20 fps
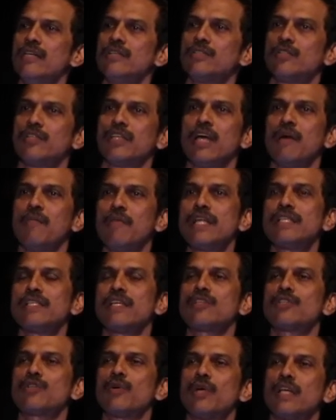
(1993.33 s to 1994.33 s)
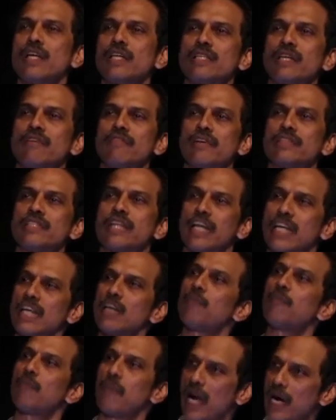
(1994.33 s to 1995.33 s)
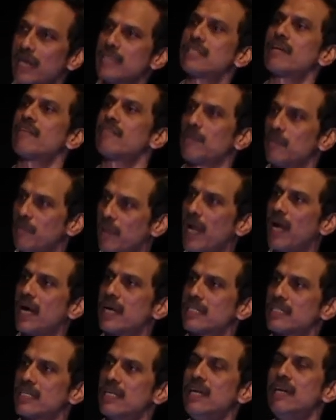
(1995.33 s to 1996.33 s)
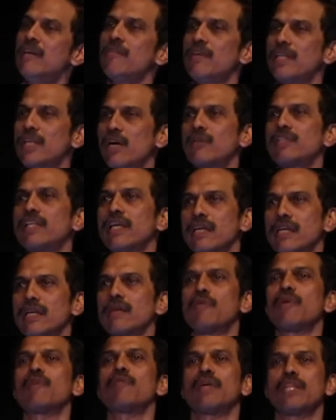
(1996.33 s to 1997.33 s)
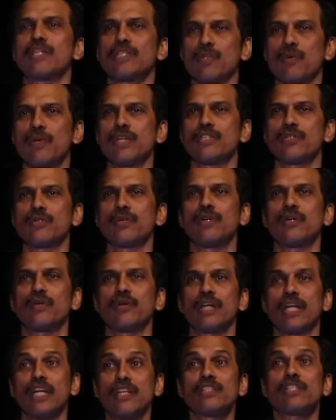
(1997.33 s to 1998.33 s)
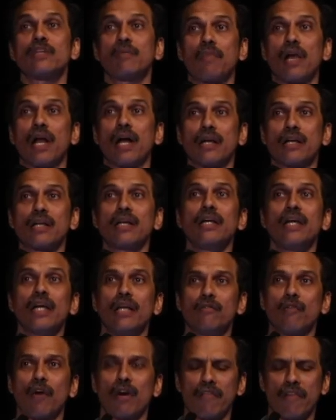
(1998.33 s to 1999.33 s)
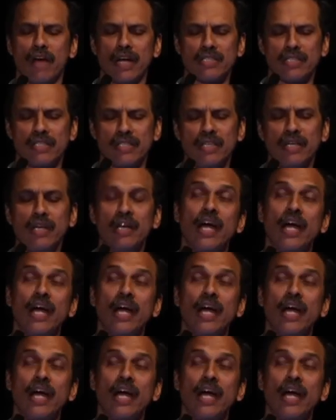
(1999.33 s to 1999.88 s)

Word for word: So the amazing story is that we are setting up plants after plants without thinking about where the sewage is going to reach the plant in what fashion.